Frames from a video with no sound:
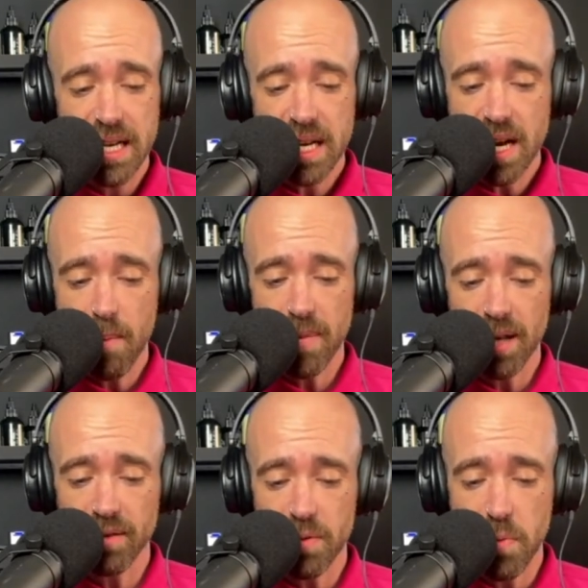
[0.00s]
come
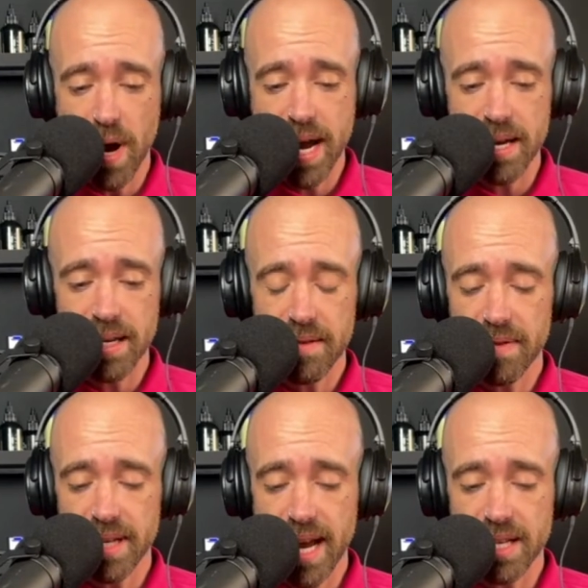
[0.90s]
London way in
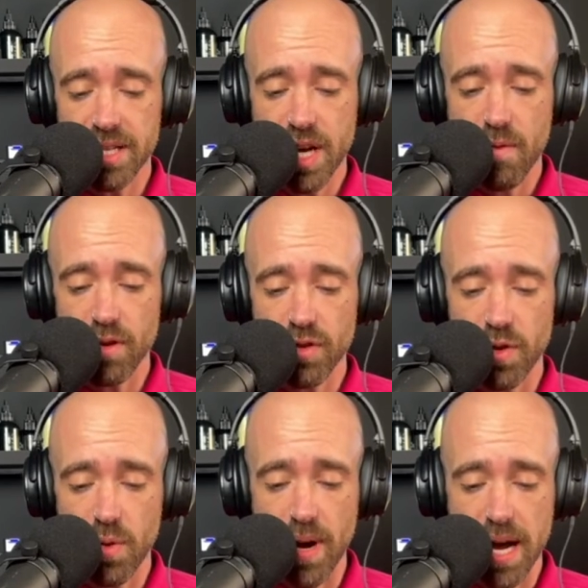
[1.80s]
the next year or
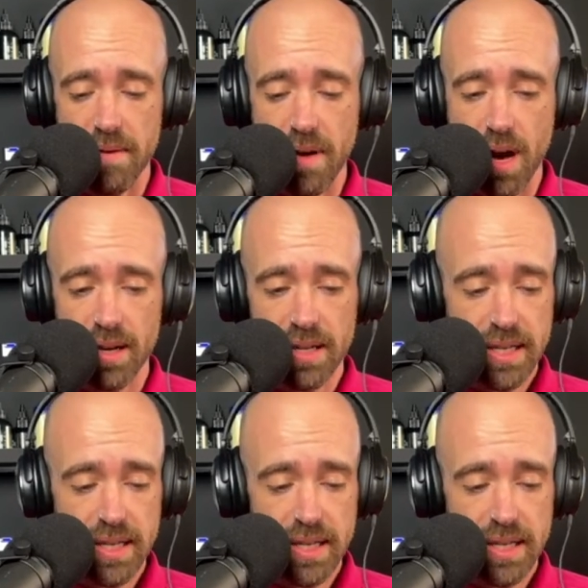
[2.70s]
two or whatever,